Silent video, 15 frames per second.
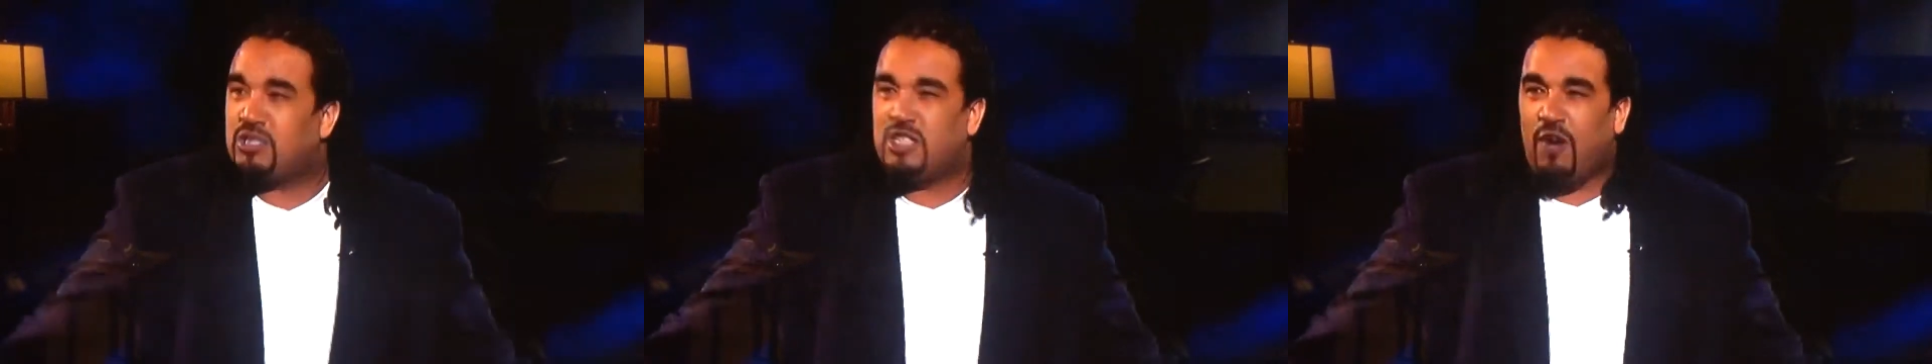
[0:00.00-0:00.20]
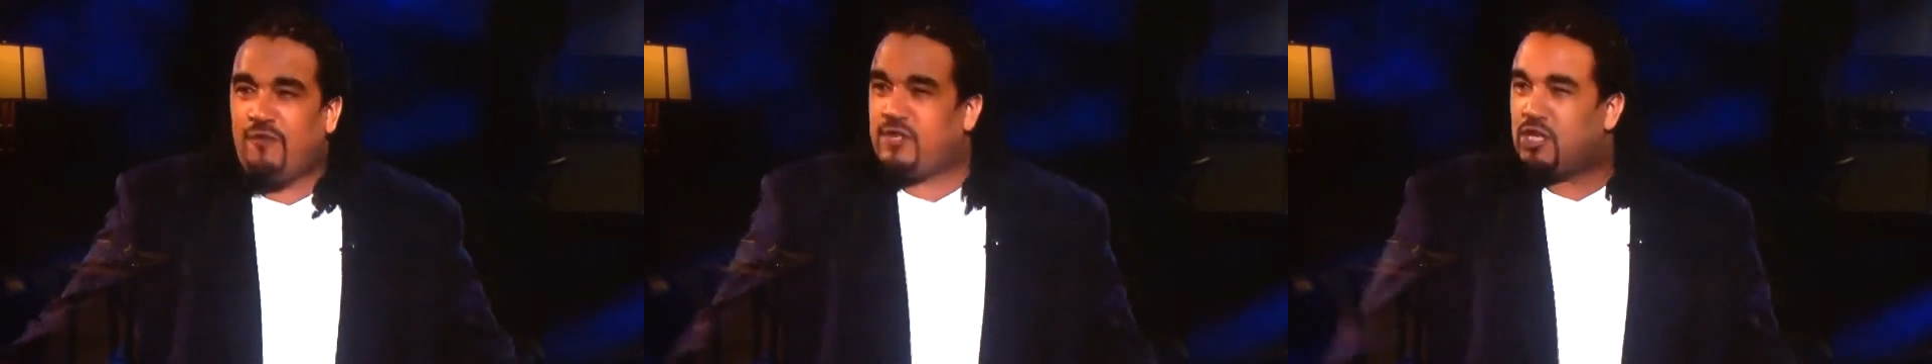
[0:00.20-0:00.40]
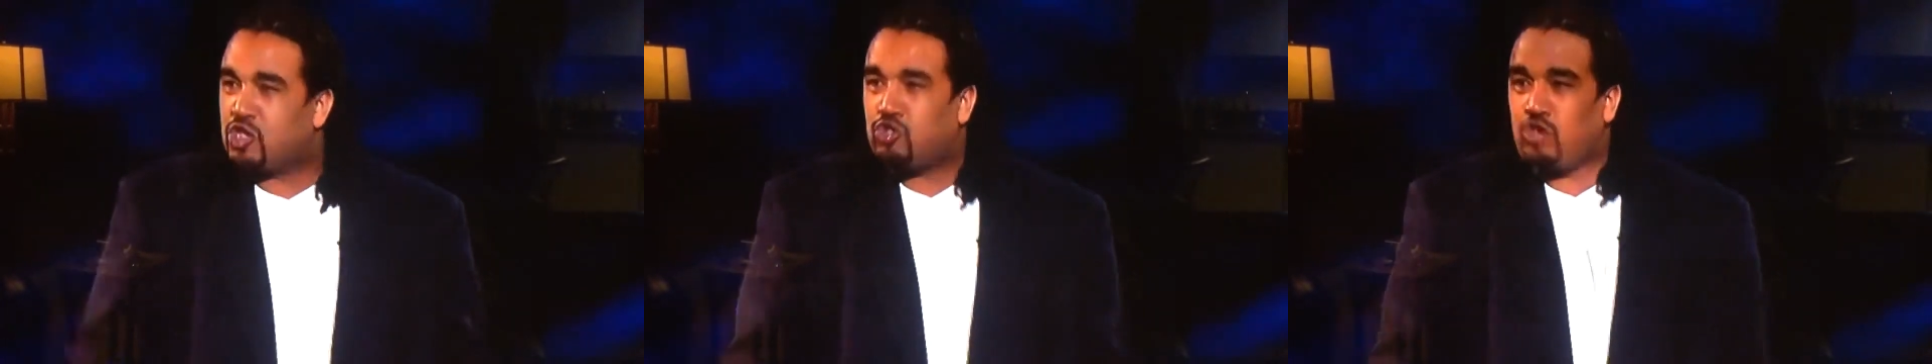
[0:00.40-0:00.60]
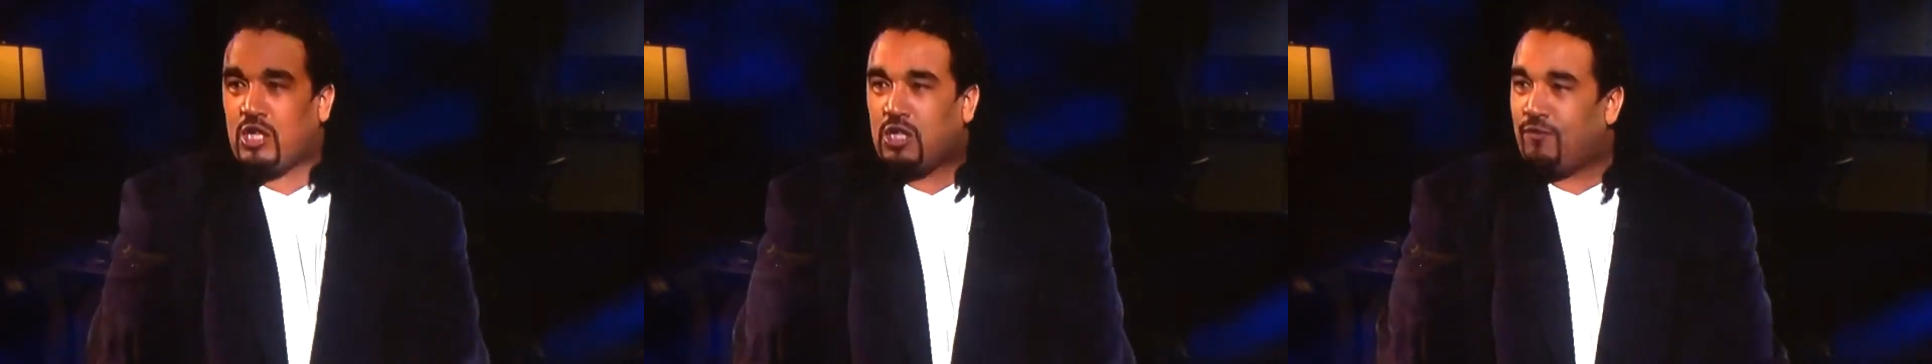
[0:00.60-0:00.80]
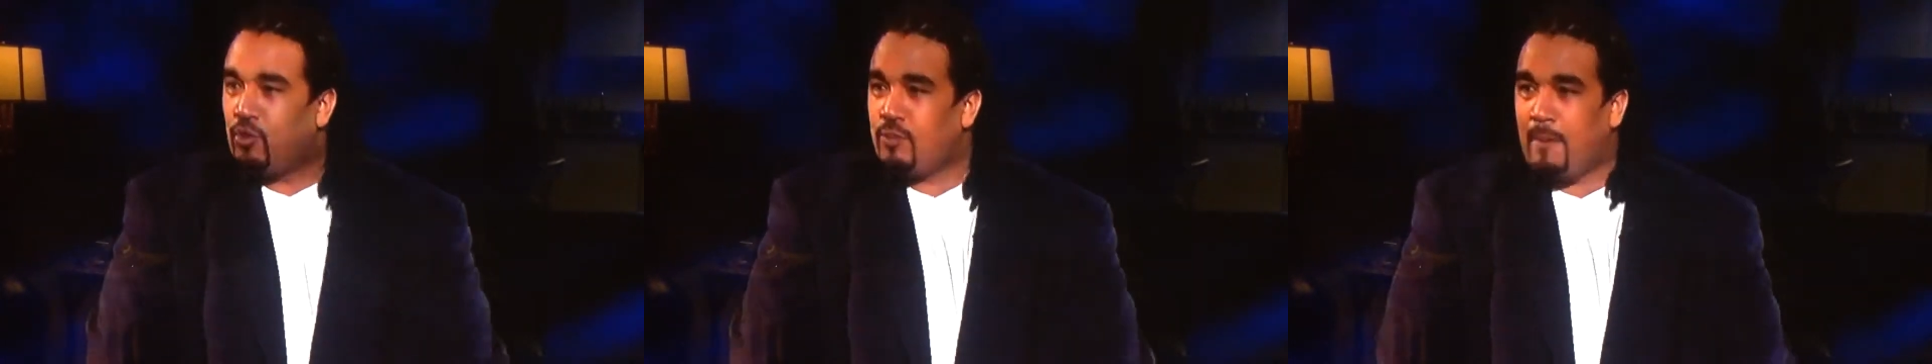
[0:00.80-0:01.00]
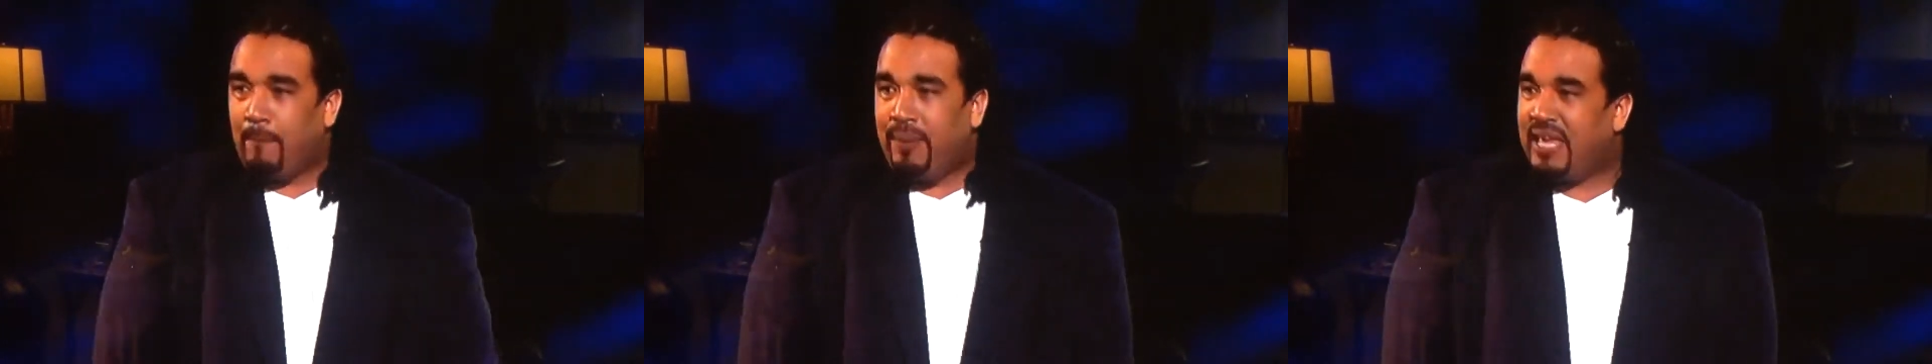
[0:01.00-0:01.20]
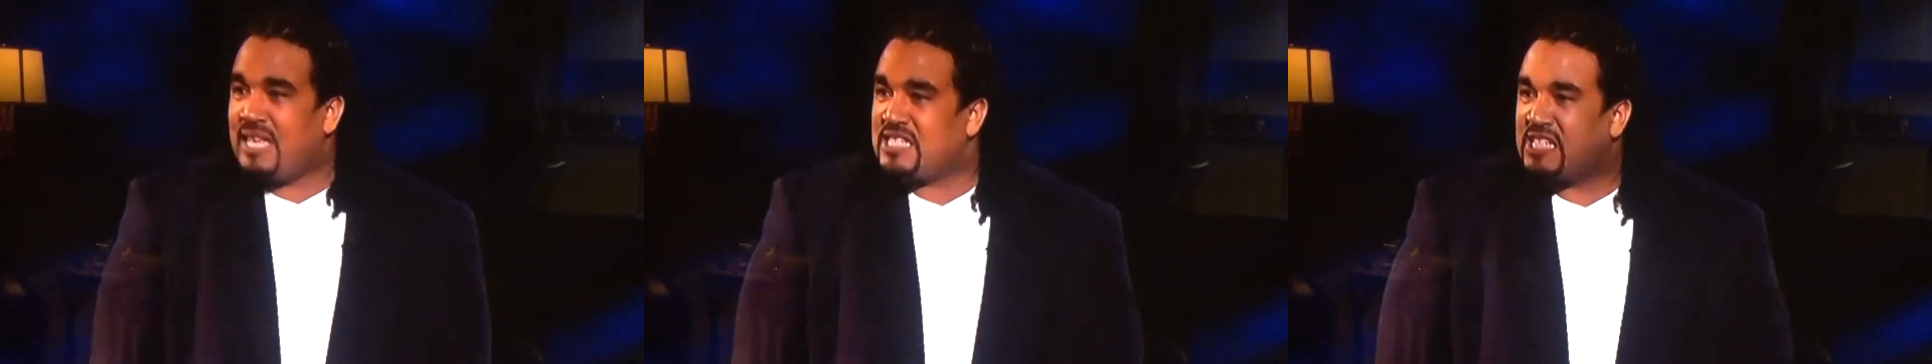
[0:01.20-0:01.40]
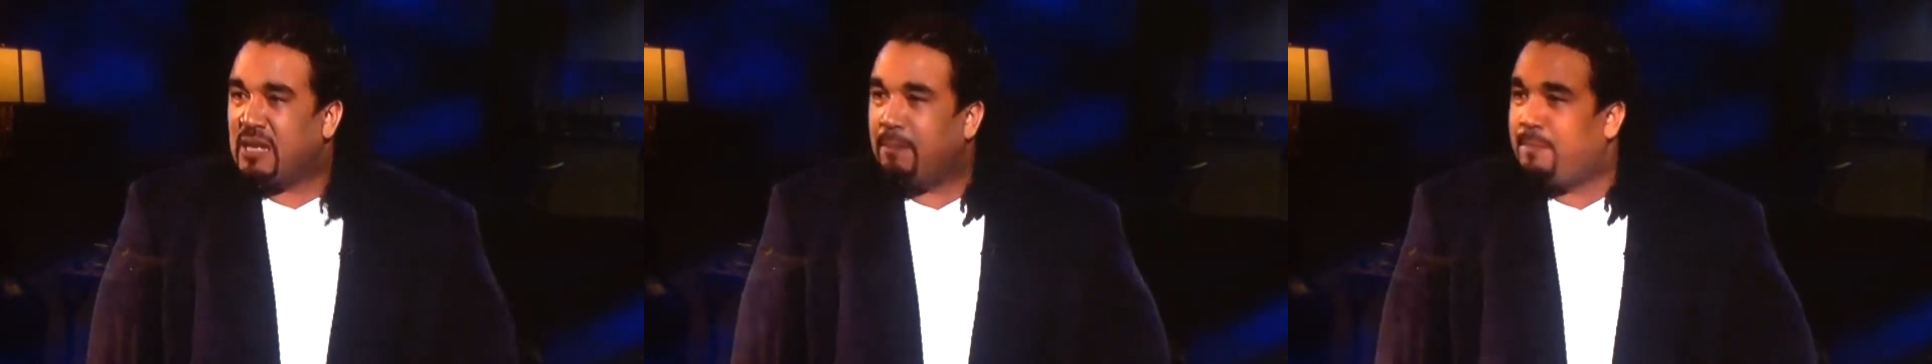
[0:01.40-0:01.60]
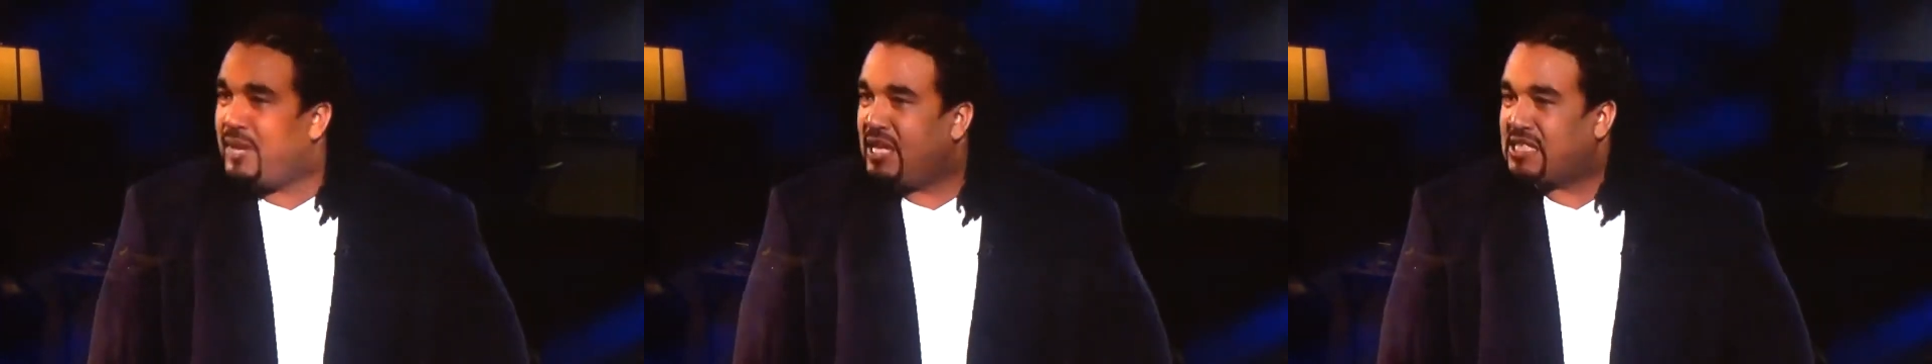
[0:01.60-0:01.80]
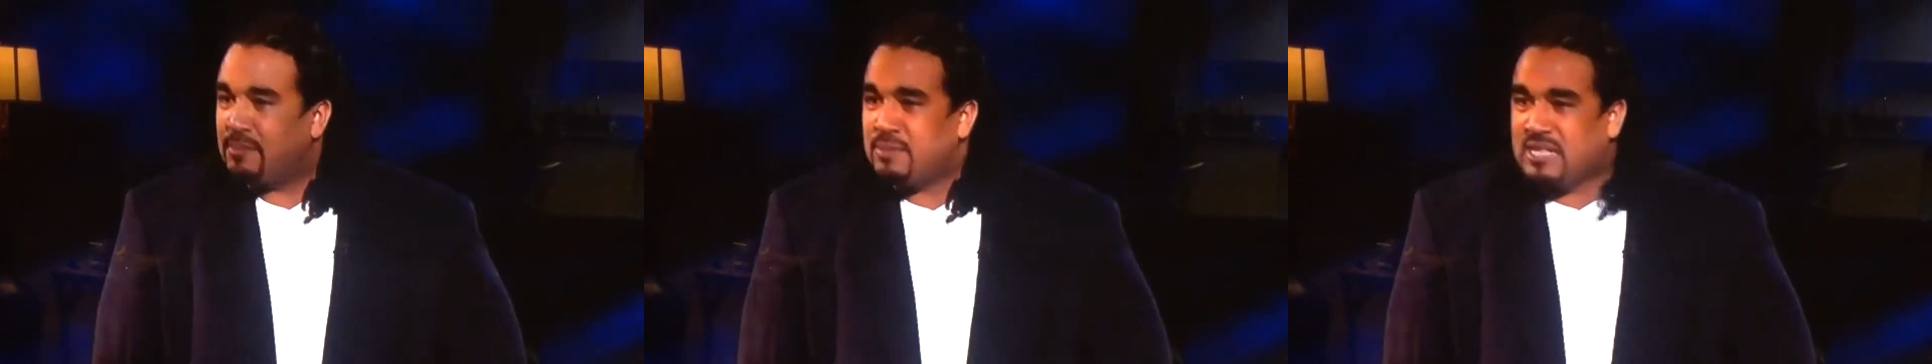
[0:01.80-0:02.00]
self-destructive human beings can
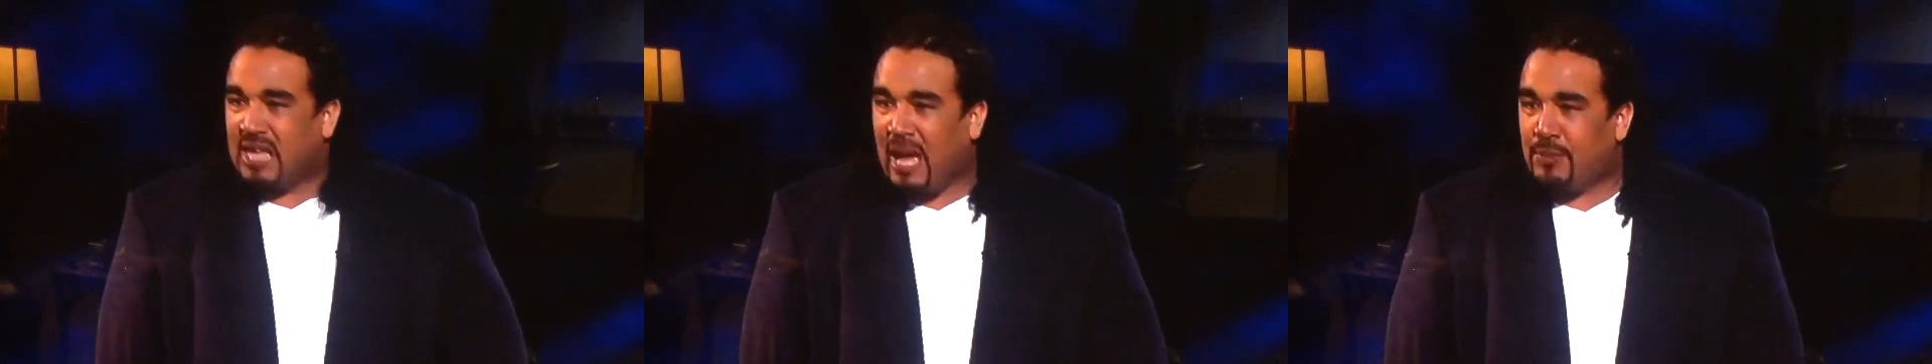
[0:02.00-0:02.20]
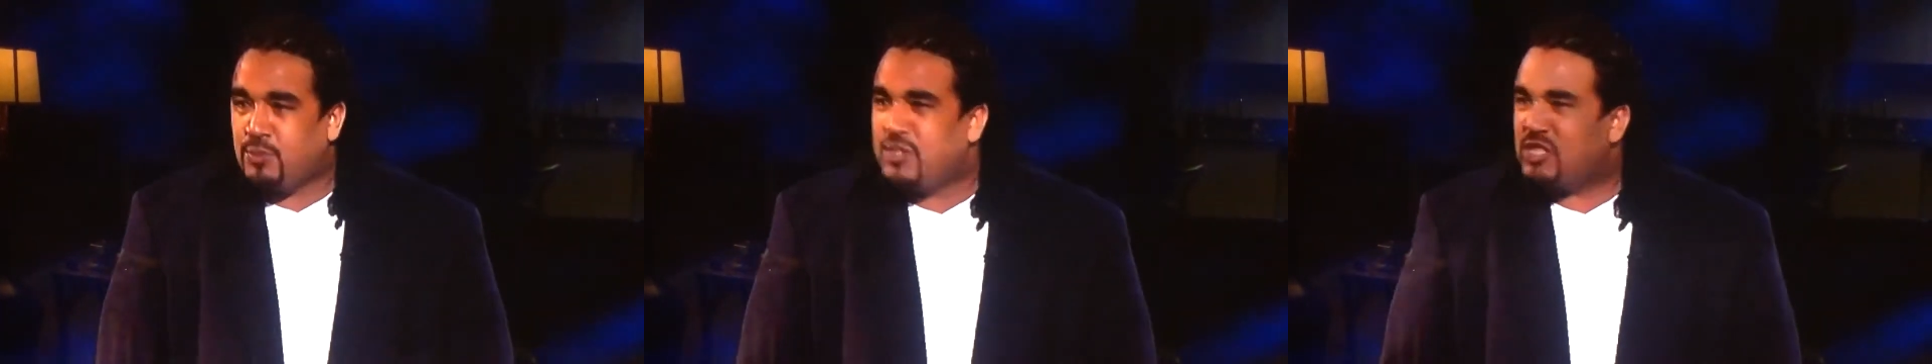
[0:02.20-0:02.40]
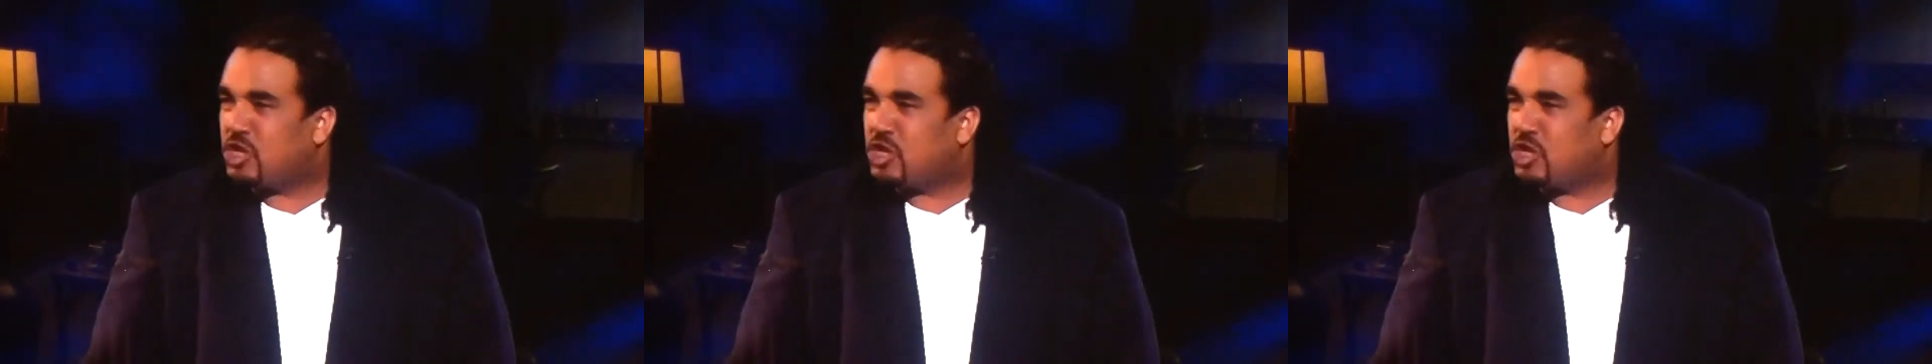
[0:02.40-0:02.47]
be sometimes. We